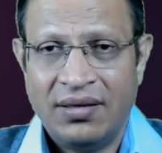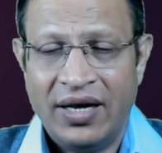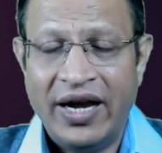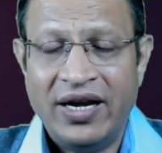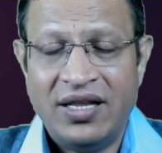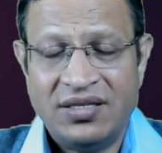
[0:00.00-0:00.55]
a
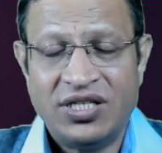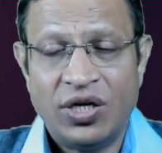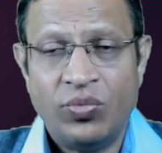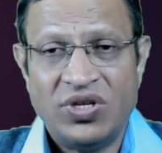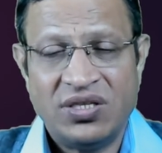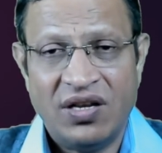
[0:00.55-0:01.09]
decision
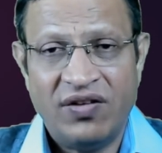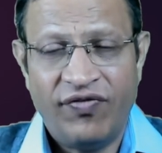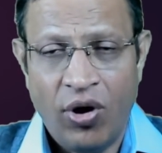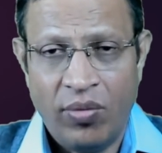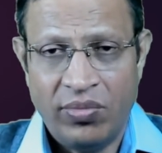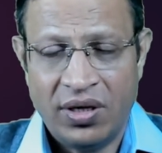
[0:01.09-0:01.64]
which is
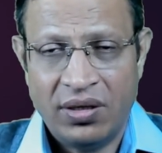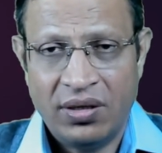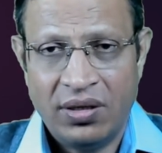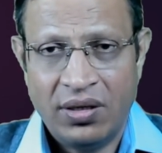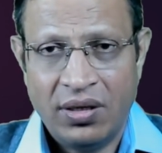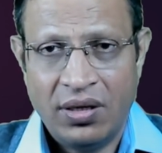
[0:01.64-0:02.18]
informed
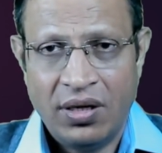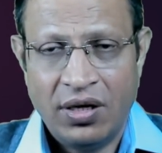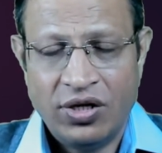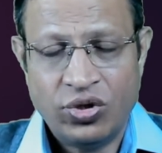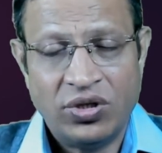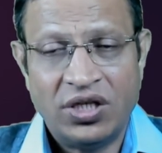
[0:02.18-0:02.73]

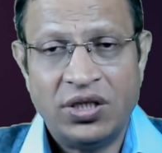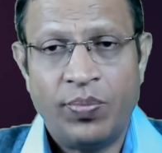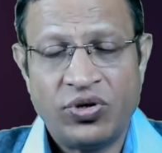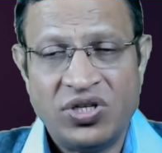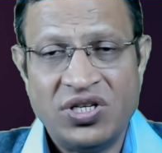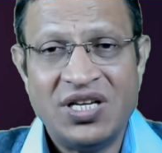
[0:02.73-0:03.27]
so that the
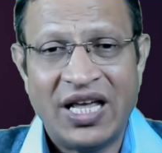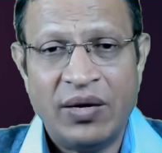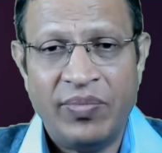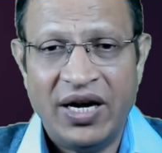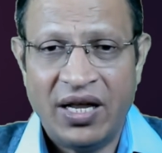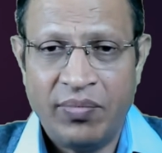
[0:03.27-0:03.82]
procedure can be
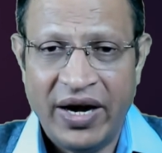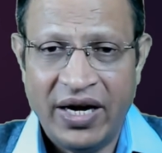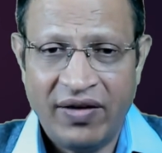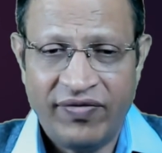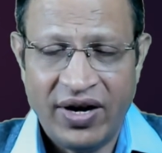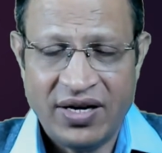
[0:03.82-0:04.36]
done, my dear
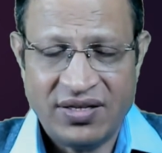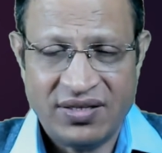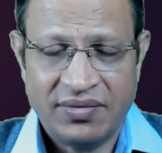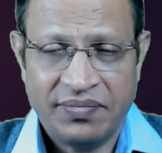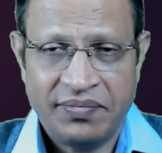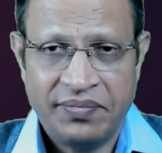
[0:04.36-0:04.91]
friends.
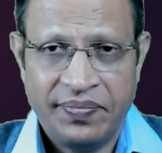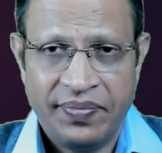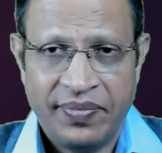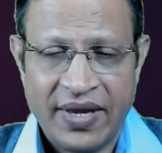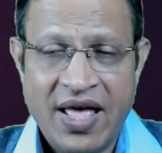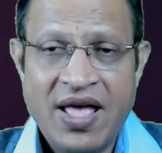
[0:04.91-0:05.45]

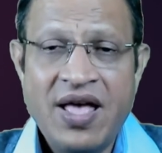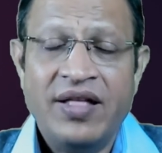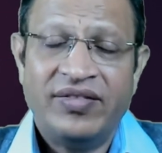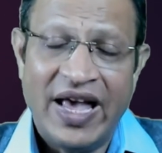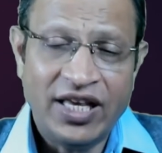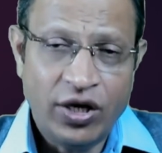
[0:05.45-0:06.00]

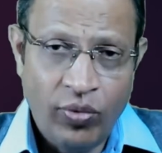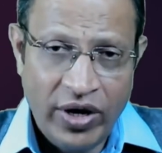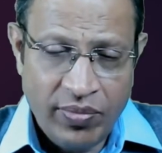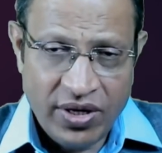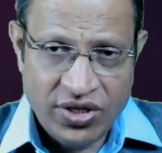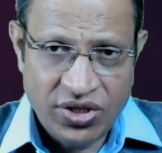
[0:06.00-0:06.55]
Thank you very
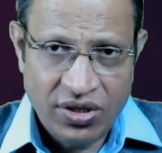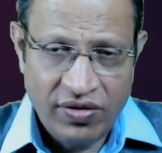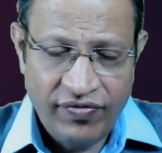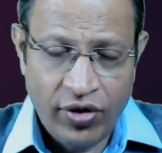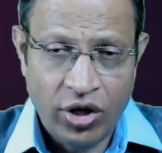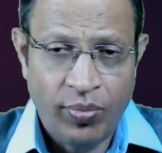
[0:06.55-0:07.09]
much
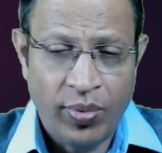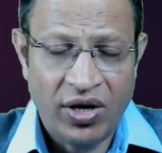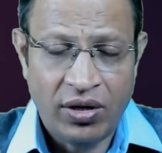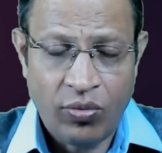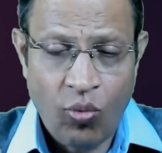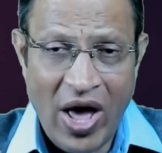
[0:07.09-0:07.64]
for your
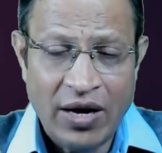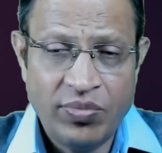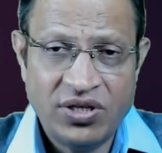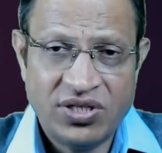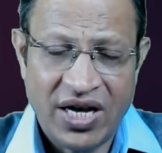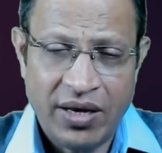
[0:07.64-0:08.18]
valuable
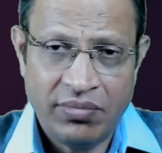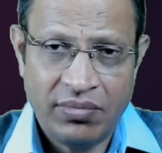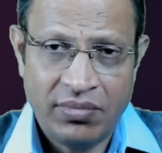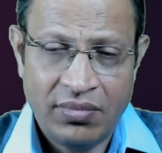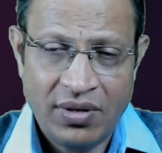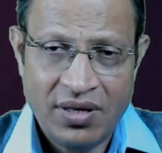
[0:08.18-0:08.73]
time.
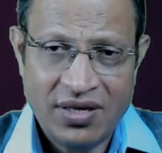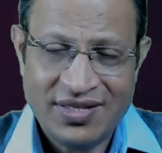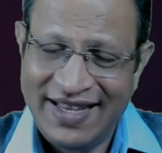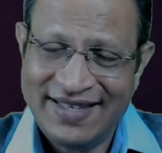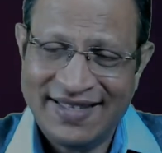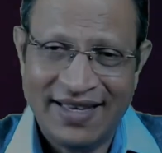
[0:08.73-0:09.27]

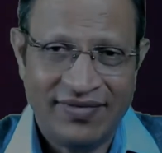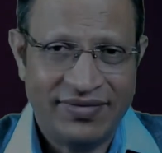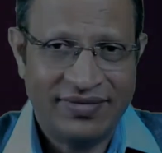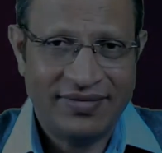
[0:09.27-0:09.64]
Stay safe.